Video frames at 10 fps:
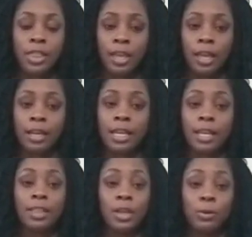
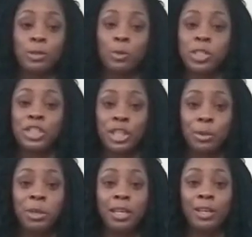again, there was 1
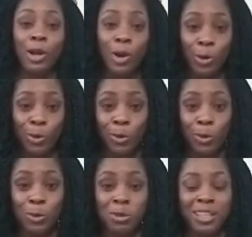gentleman in the whole
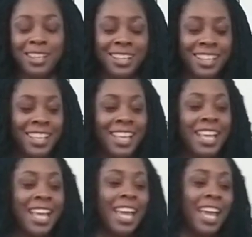group,
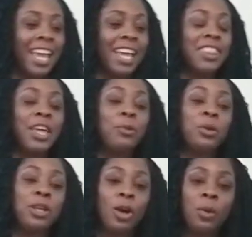and they
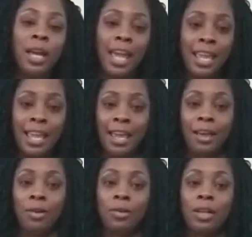would go and hang
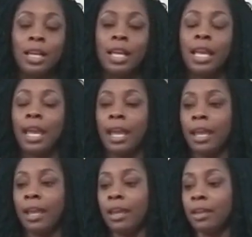out
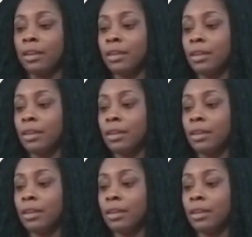and